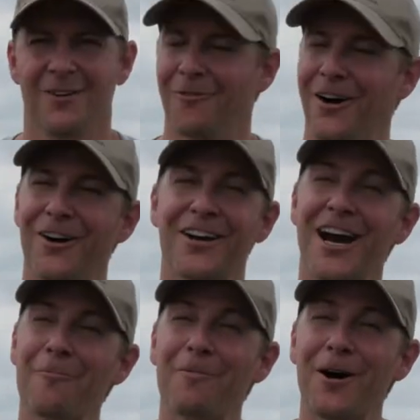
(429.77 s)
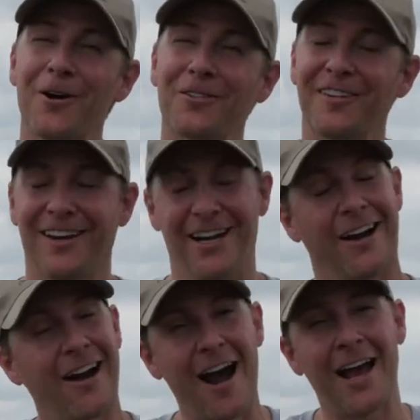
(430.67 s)
Well, cowpokes,
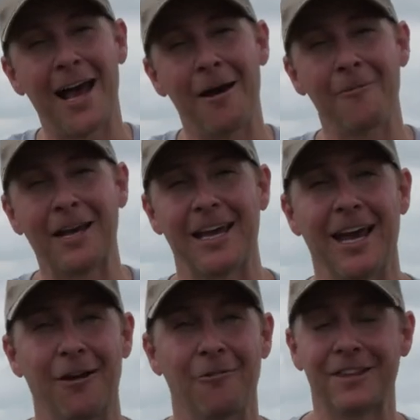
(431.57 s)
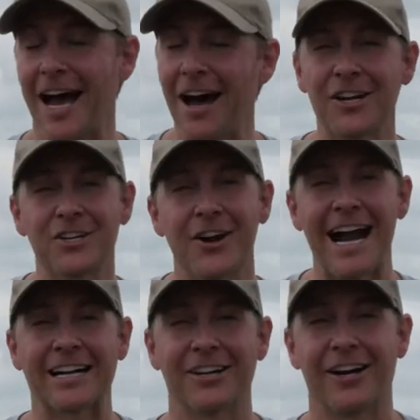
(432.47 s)
here I am again without a
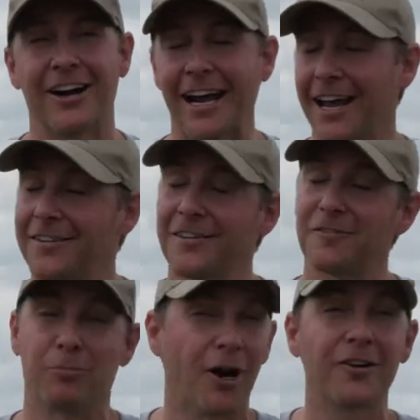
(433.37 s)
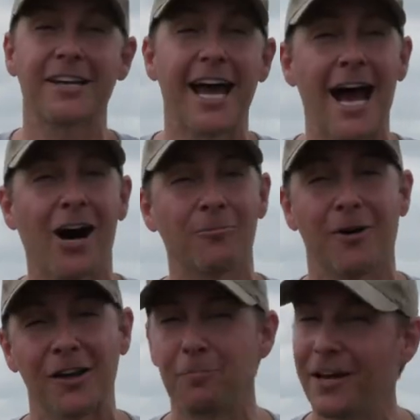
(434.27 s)
tractor. I guess it's broke down,
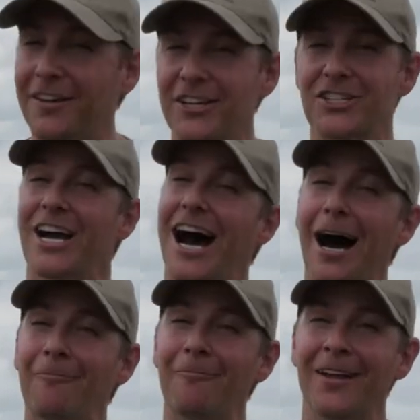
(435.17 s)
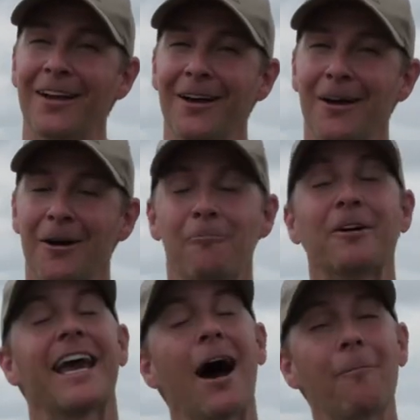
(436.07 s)
must be in the shop.
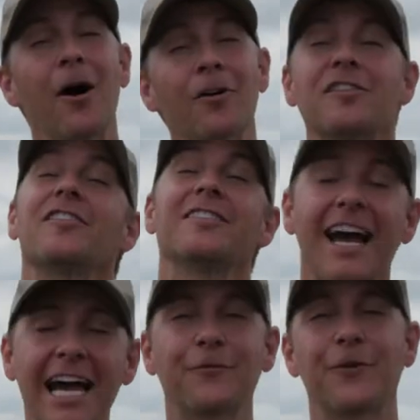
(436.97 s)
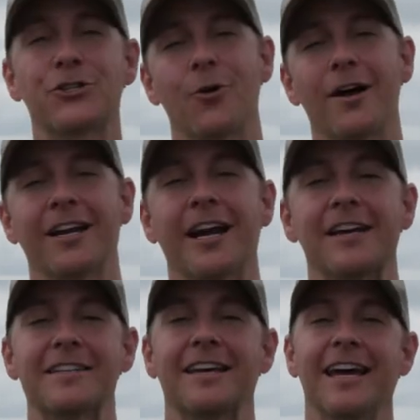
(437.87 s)
But cowpokes, thanks for joining
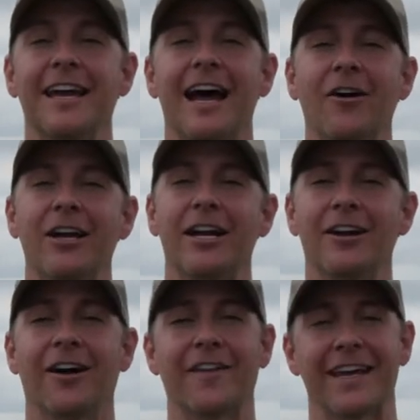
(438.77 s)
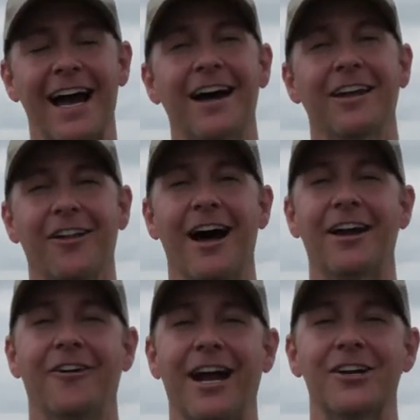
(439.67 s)
us again out here on the County
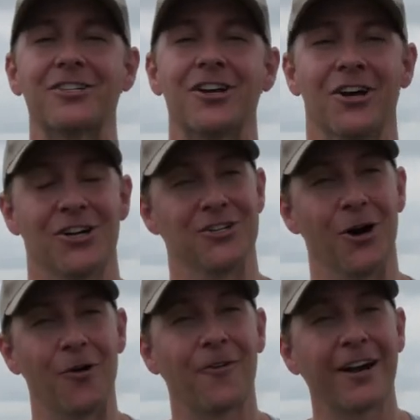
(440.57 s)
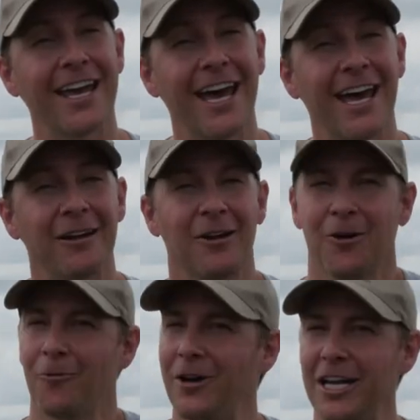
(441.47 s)
Line Ranch. Don't forget,
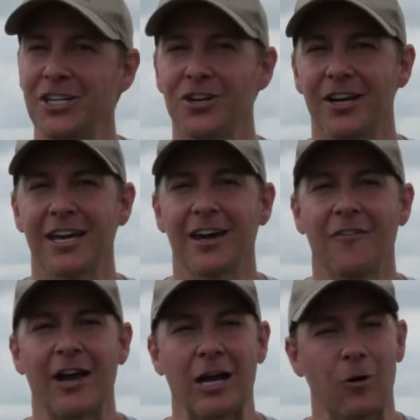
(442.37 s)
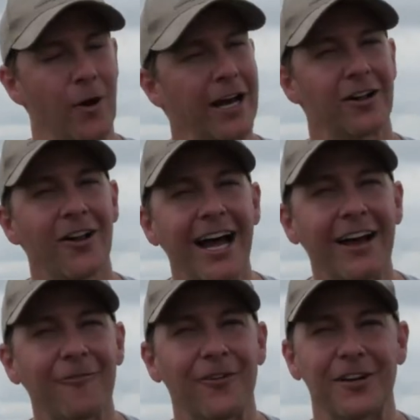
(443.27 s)
we need you to give a quick click
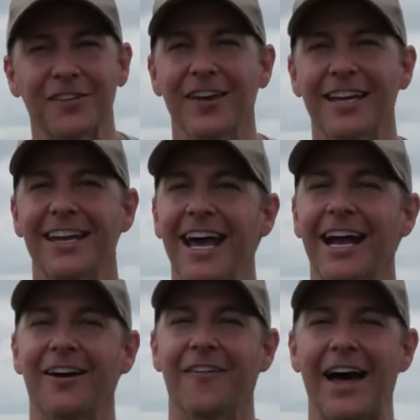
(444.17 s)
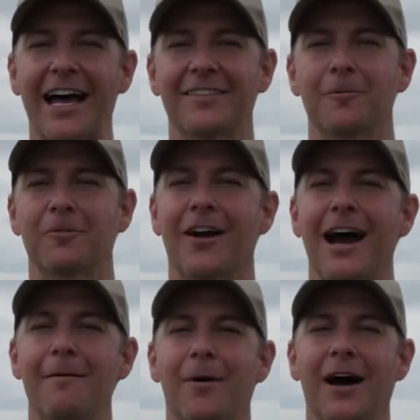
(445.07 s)
for Slick Nick on that
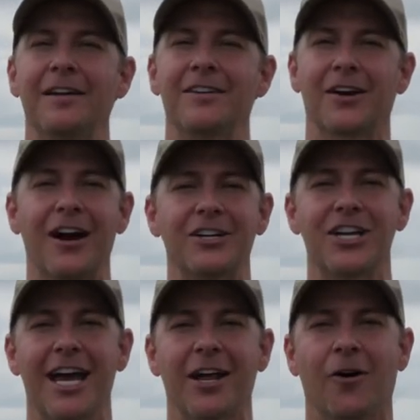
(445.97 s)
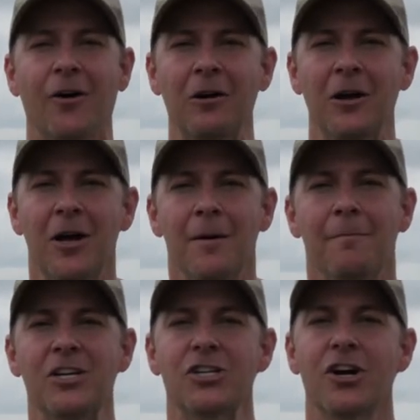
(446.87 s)
subscribe button to our channel.
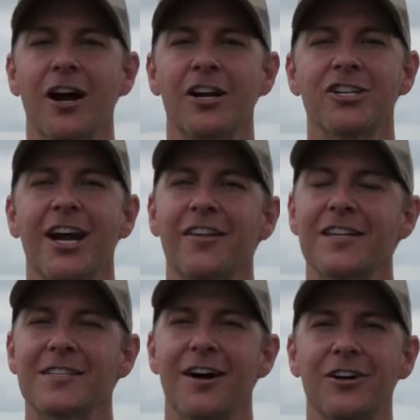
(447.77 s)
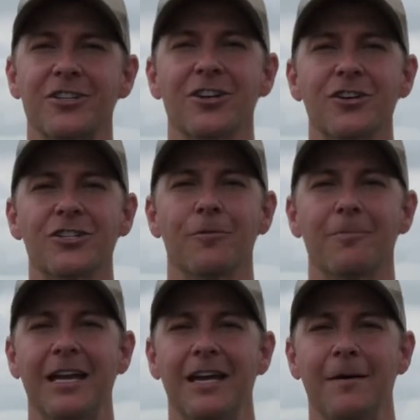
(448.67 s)
Be sure to share this on your social
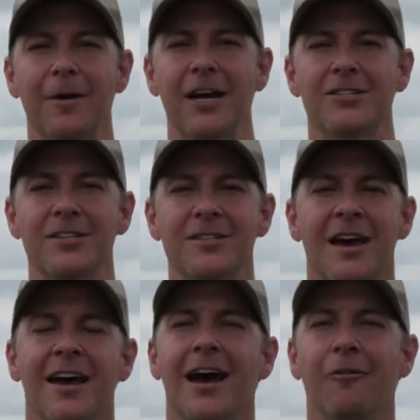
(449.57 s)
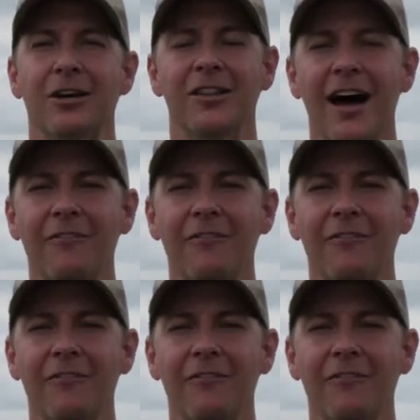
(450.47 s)
media pages, and we'd love